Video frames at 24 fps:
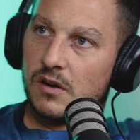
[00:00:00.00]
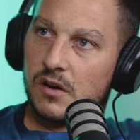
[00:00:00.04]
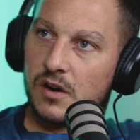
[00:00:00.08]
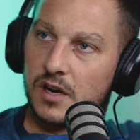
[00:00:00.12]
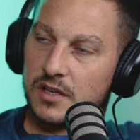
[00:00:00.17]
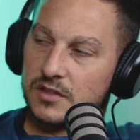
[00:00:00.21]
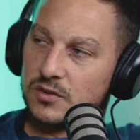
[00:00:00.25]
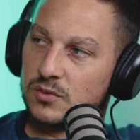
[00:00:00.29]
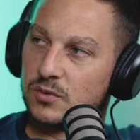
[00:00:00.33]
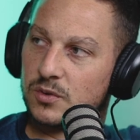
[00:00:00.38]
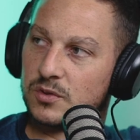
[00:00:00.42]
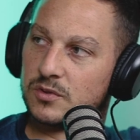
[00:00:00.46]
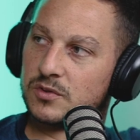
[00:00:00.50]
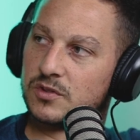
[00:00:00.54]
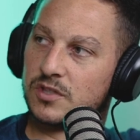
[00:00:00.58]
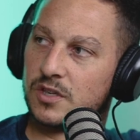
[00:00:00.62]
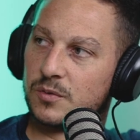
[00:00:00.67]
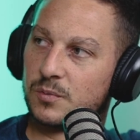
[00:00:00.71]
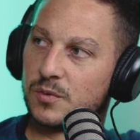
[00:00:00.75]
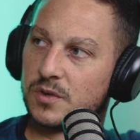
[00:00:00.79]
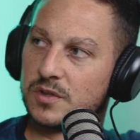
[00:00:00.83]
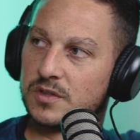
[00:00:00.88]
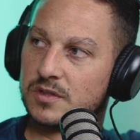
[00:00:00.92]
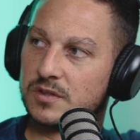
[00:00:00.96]
I saw
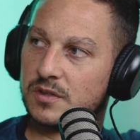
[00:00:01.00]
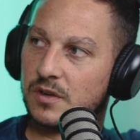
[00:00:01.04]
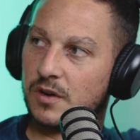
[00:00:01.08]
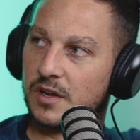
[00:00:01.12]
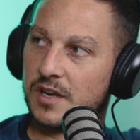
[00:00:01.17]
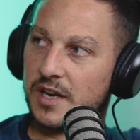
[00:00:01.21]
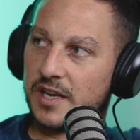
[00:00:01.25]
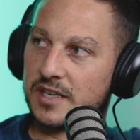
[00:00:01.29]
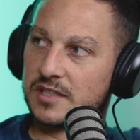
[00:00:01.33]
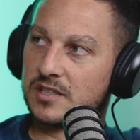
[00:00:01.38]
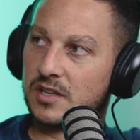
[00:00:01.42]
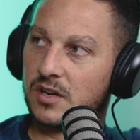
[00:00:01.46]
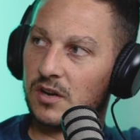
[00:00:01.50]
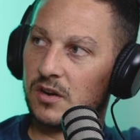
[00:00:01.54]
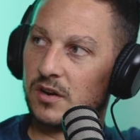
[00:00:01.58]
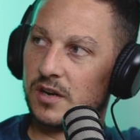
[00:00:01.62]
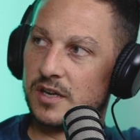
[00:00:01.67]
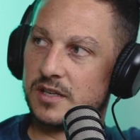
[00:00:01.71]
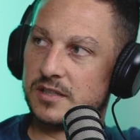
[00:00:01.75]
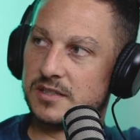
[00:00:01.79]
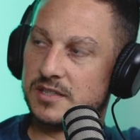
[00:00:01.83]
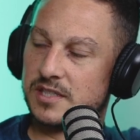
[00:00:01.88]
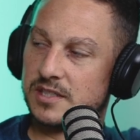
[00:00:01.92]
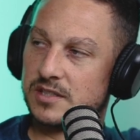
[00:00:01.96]
on an
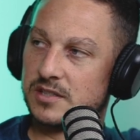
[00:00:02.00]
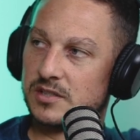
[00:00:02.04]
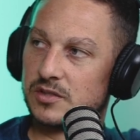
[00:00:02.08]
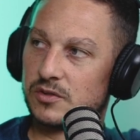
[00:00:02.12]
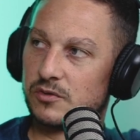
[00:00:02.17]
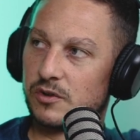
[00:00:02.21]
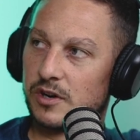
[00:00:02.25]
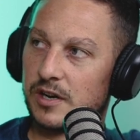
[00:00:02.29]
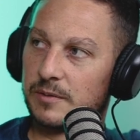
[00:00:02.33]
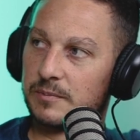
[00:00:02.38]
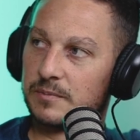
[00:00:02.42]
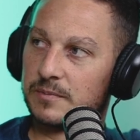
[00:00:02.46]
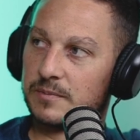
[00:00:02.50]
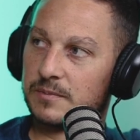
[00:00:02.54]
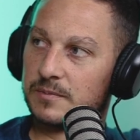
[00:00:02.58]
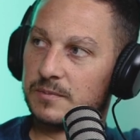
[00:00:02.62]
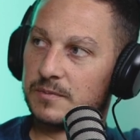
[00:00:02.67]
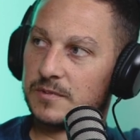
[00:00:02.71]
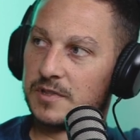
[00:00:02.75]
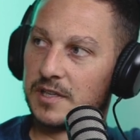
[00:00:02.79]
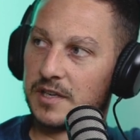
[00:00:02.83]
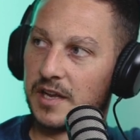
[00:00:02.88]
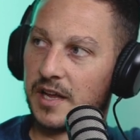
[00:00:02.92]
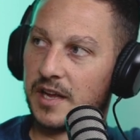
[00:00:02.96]
ex-client's Instagram
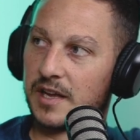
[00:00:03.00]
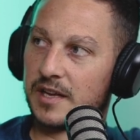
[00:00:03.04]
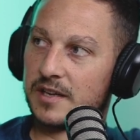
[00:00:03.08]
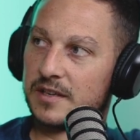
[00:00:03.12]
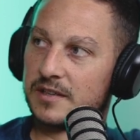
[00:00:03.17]
today